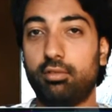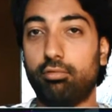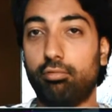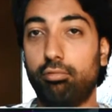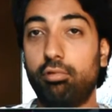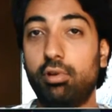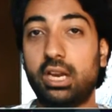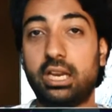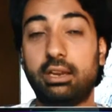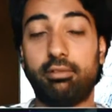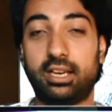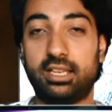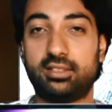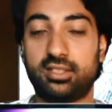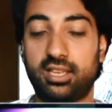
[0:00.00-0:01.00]
really,
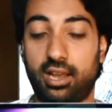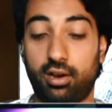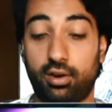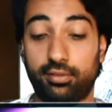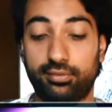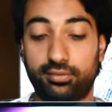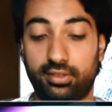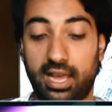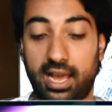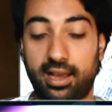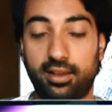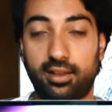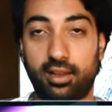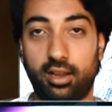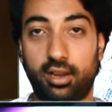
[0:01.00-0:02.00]
really set off
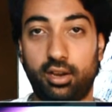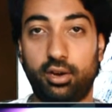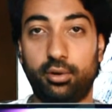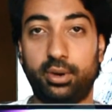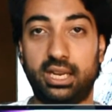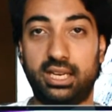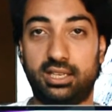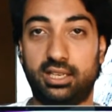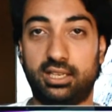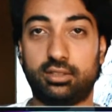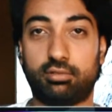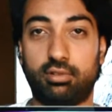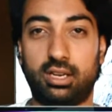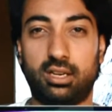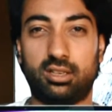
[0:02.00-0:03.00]
that OLED
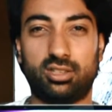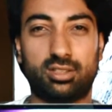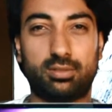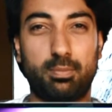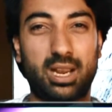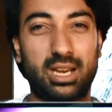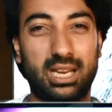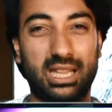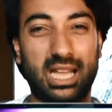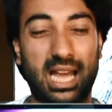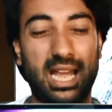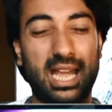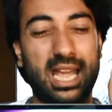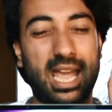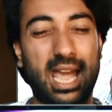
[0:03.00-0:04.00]
screen and just made it that
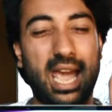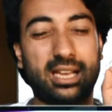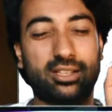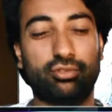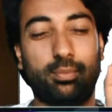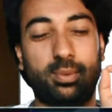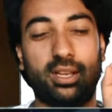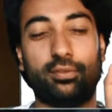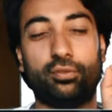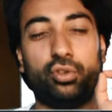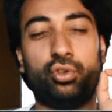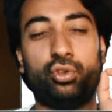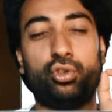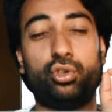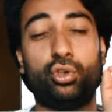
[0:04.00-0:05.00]
extra bit of
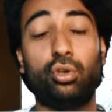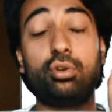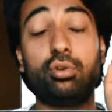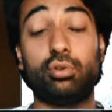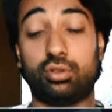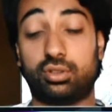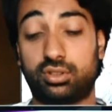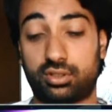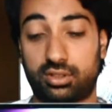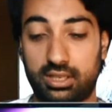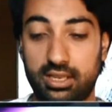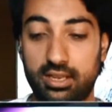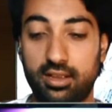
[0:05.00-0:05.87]
juice.